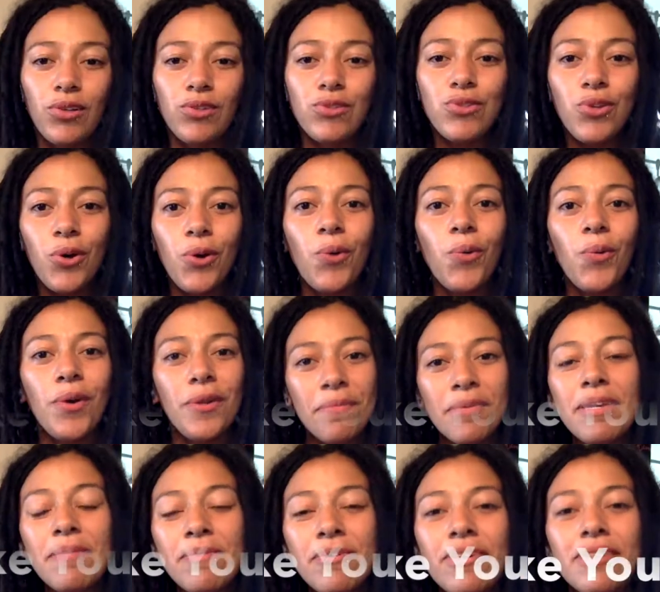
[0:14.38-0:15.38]
So when
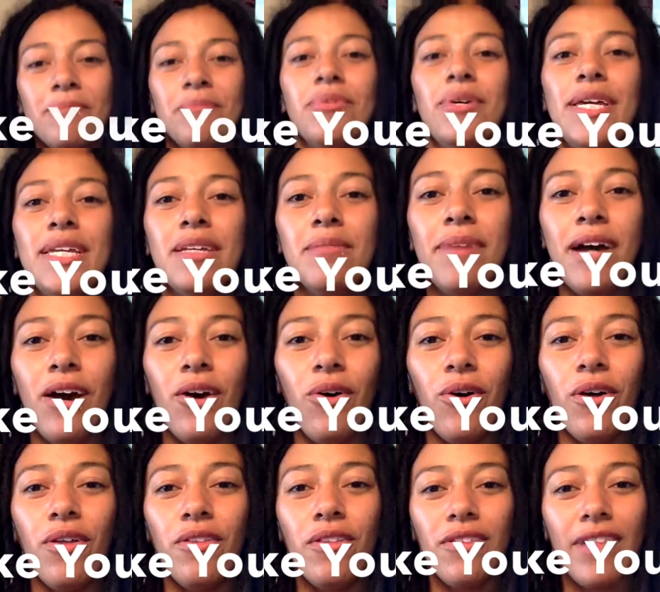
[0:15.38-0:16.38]
people complain
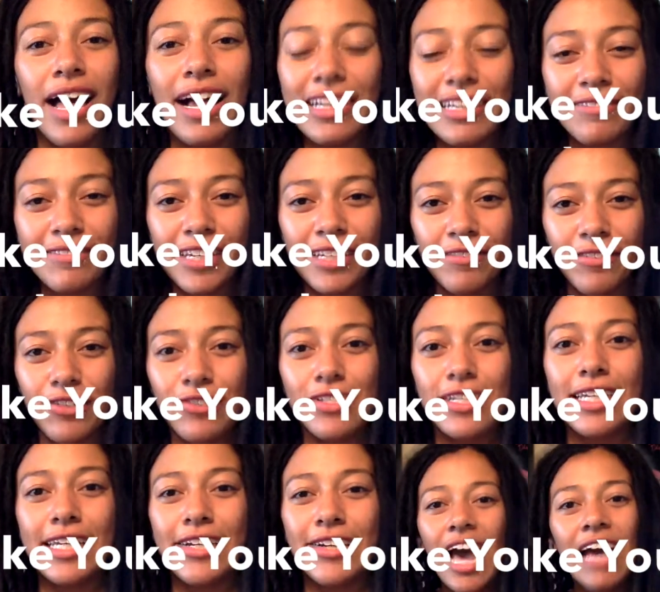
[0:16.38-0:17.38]
about the lack of diversity here,